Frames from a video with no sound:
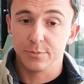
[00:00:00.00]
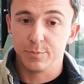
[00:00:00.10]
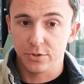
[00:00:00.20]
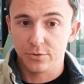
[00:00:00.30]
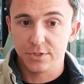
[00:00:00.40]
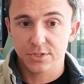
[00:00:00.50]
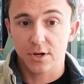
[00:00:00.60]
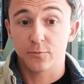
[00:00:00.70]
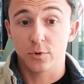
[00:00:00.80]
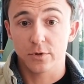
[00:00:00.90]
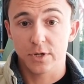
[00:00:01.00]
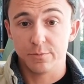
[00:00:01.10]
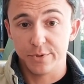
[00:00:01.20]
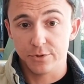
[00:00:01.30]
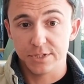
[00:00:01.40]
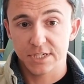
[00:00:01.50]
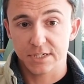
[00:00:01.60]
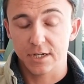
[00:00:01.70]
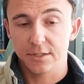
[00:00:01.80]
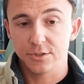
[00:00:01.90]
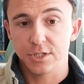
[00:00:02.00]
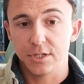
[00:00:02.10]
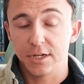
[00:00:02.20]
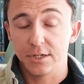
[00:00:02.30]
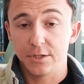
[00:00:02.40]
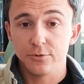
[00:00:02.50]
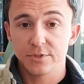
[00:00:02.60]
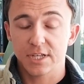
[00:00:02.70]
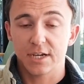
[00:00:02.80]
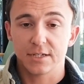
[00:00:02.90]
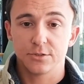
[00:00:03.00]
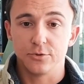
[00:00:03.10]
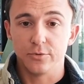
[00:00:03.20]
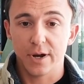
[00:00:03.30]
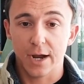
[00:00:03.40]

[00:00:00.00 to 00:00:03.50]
build the software and build the technology and use that to